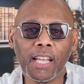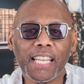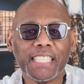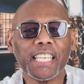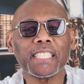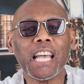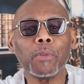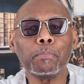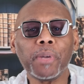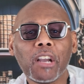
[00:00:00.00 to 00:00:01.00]
Let's
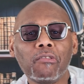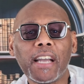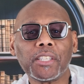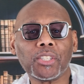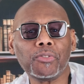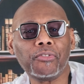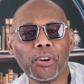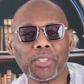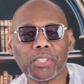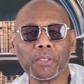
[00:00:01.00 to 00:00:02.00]
examine being read to
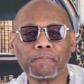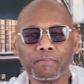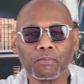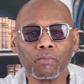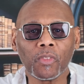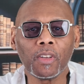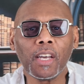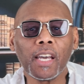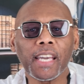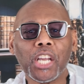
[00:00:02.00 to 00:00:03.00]
first.
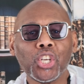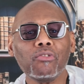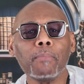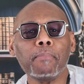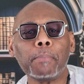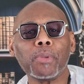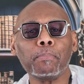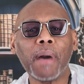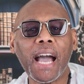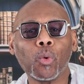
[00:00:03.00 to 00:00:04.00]
Can you remember
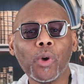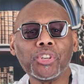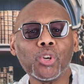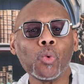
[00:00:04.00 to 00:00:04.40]
back when you